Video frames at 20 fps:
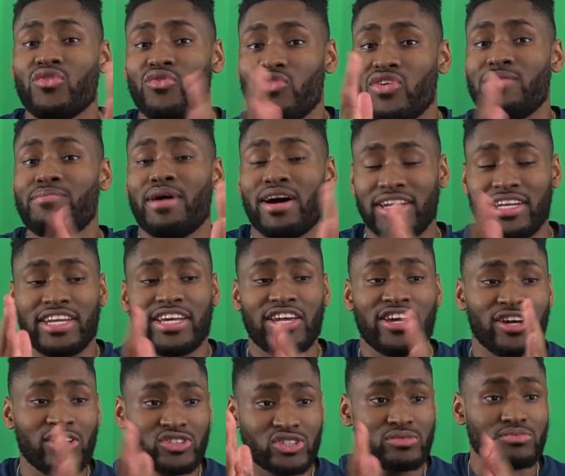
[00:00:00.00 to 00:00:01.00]
we about to
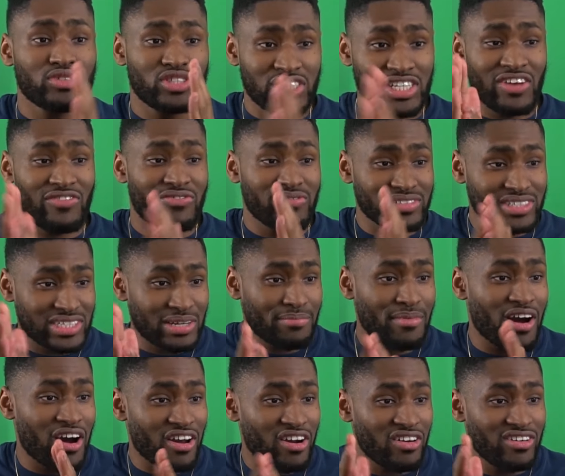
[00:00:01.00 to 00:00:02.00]
hear some shit from
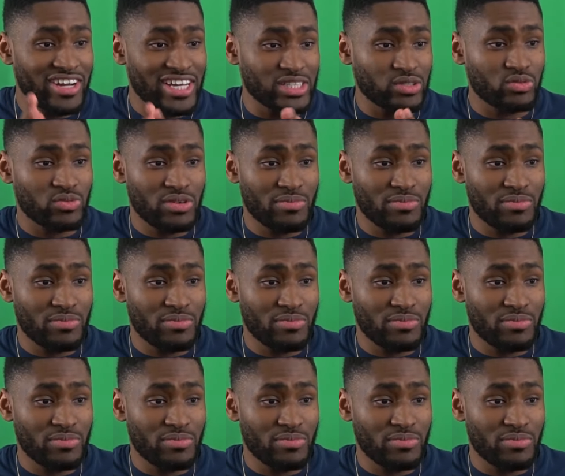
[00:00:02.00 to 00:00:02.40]
Samad on this one.